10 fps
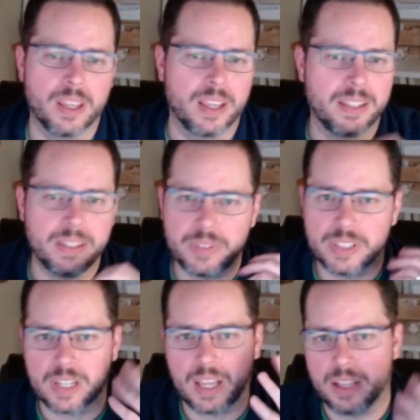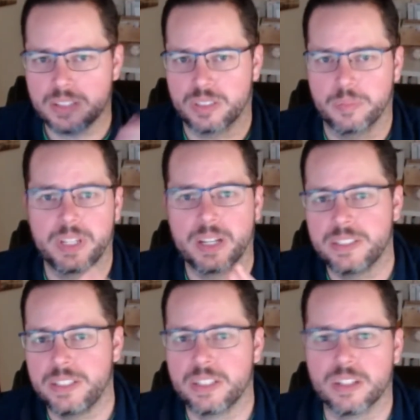and even the concept, the
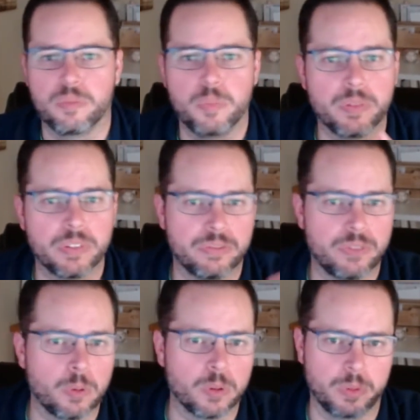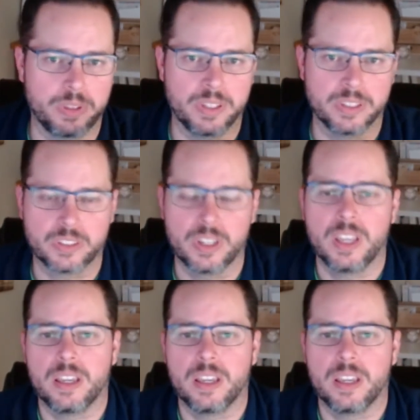idea of moving forward with this.